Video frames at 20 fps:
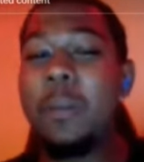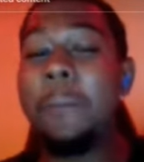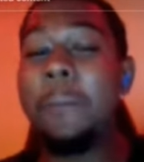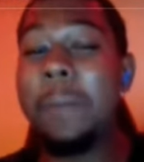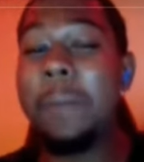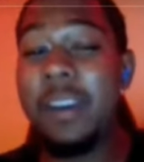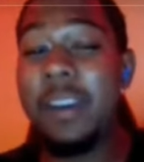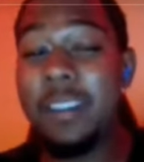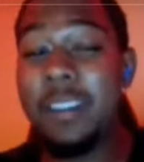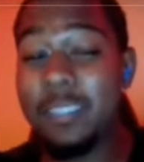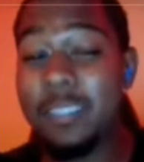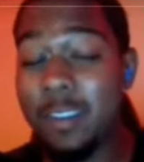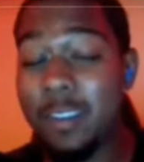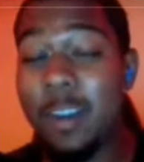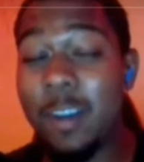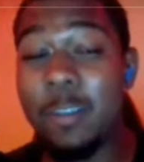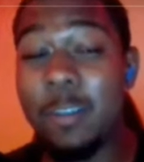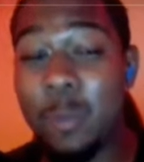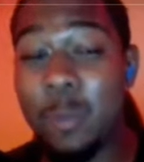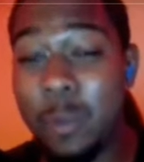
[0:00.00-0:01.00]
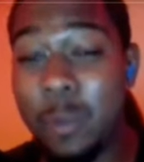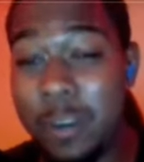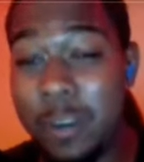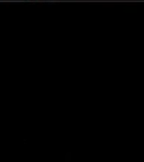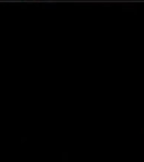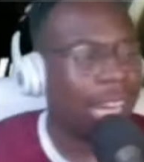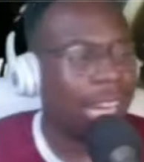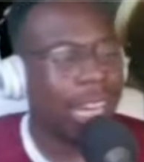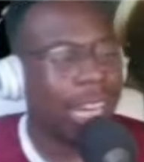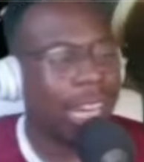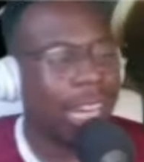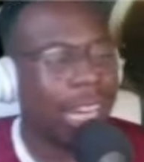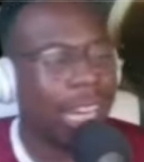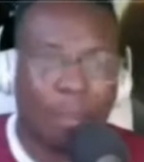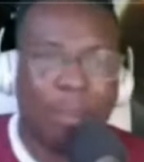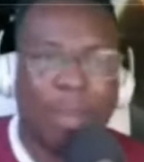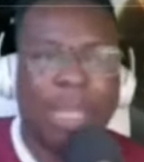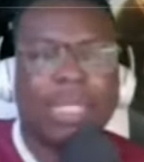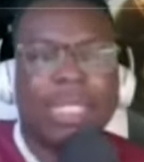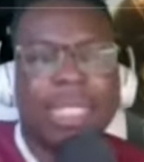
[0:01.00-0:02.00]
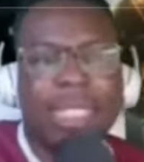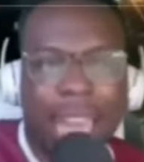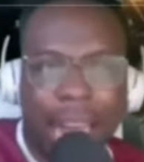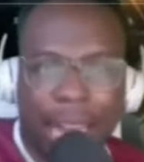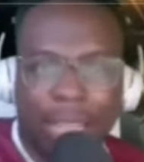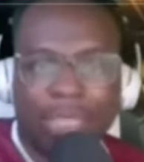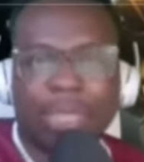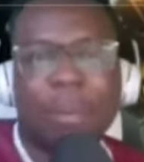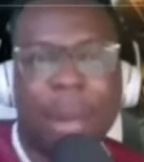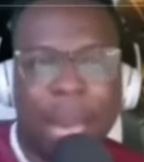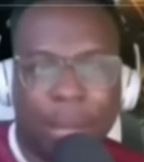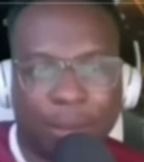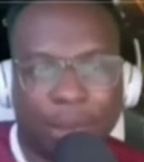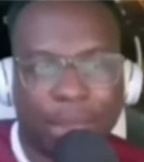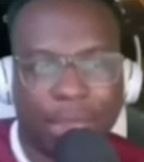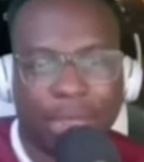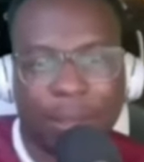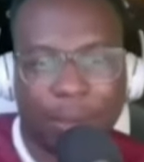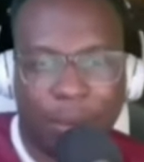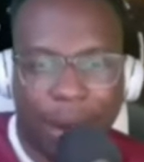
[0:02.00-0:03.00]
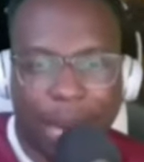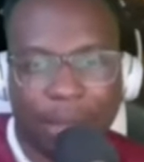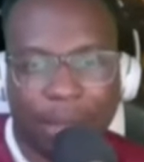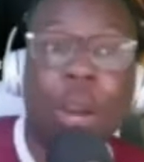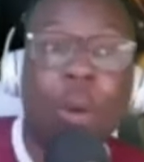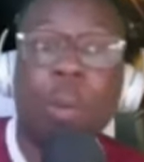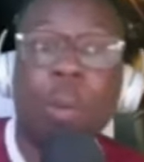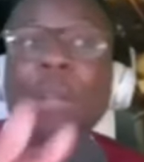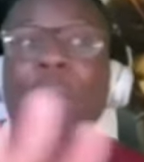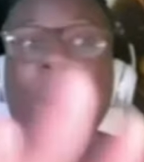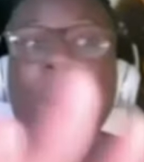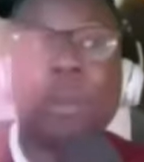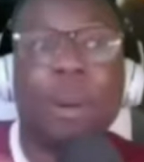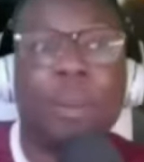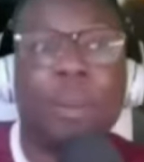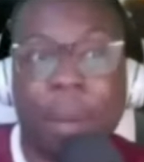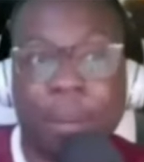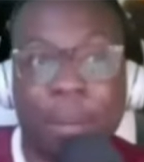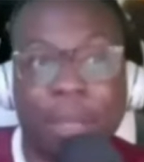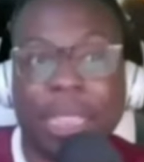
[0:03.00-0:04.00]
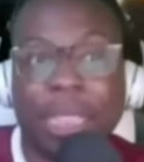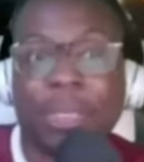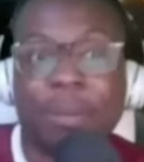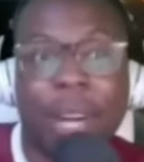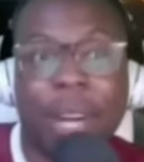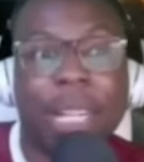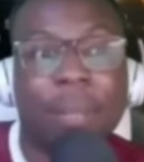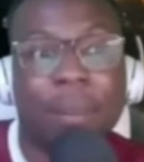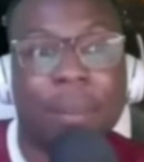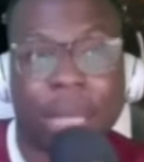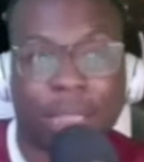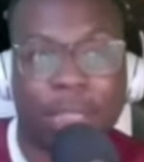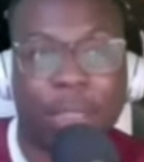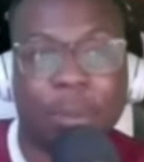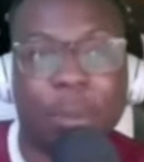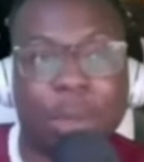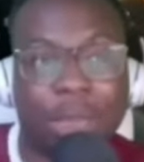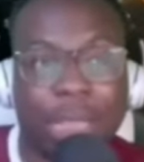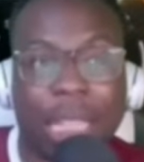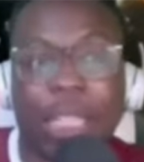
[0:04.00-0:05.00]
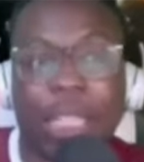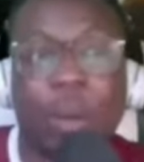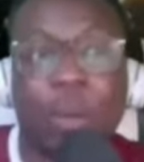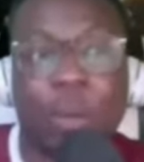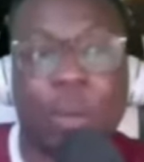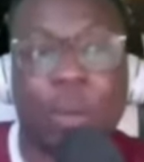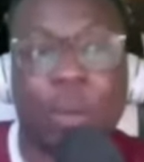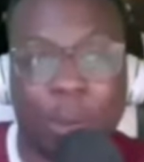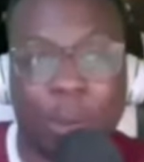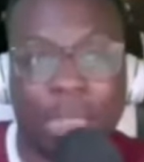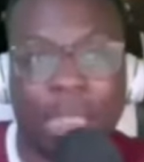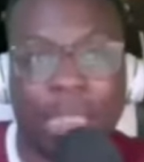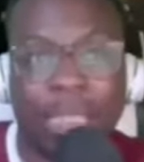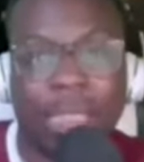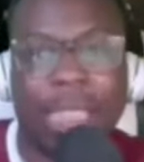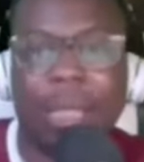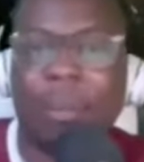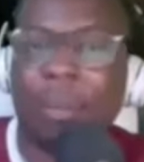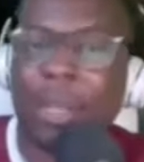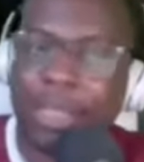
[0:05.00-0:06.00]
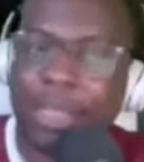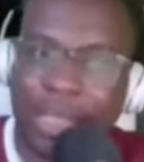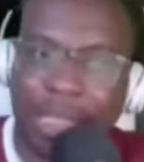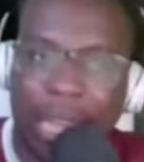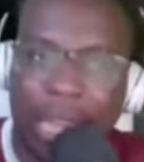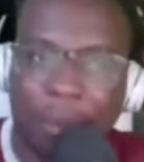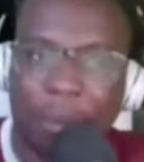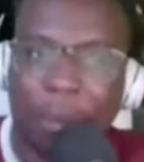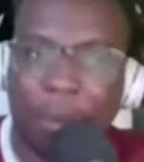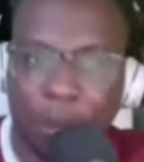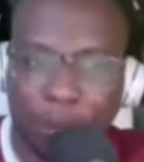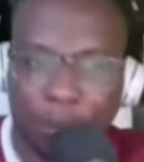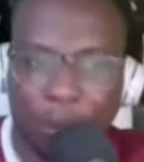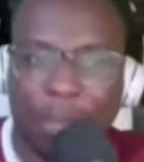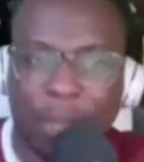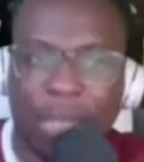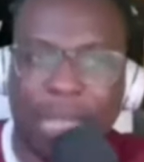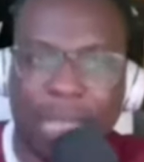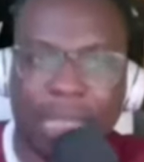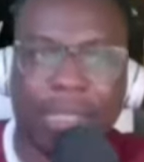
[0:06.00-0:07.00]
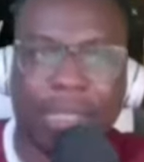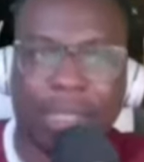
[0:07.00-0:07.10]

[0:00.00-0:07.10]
Yeah, Ja'Cory, you went low-key viral. Well, you were right about one thing at least. Someone did get butt sawed. Yeah, you know what I'm saying? Like, yeah, Ja'Cory, they didn't like your take.